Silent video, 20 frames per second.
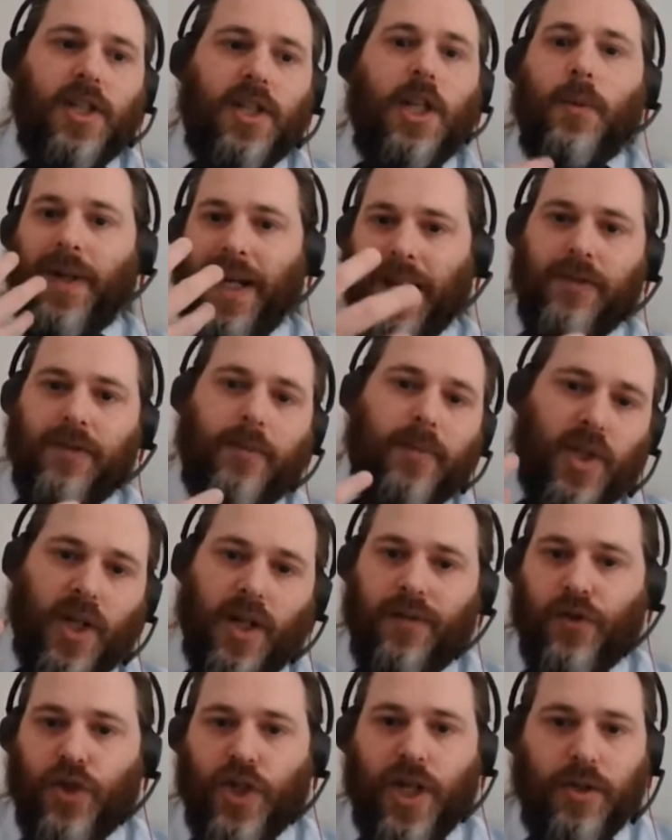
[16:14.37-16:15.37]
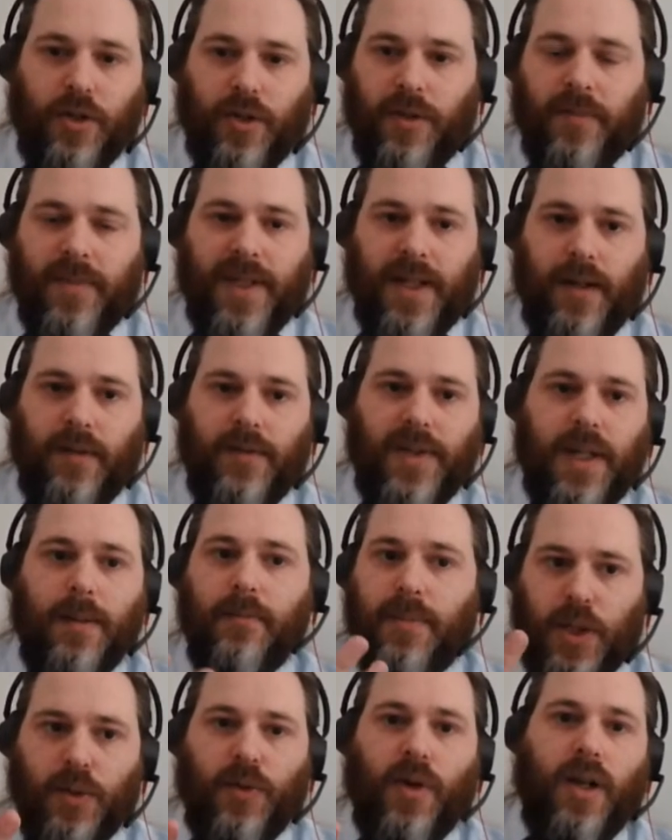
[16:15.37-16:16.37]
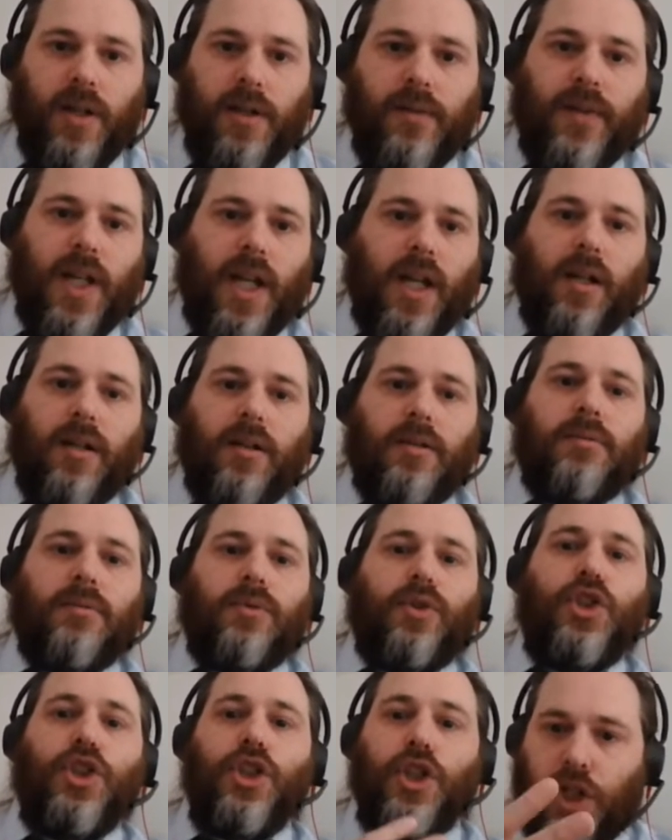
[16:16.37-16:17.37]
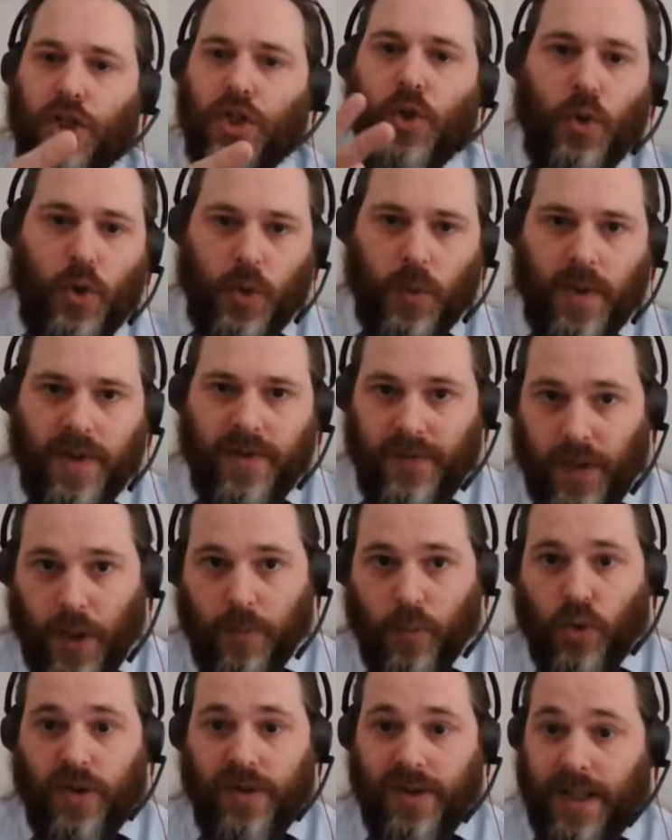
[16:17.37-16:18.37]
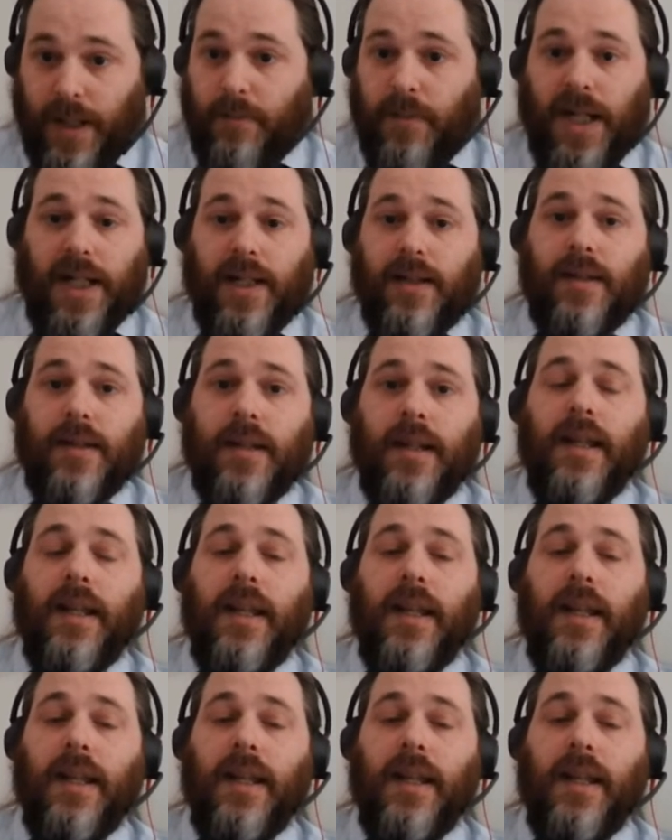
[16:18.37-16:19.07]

So you allow them to kind of schedule themselves in, but you kind of go, you can talk to us for no more than 10 minutes.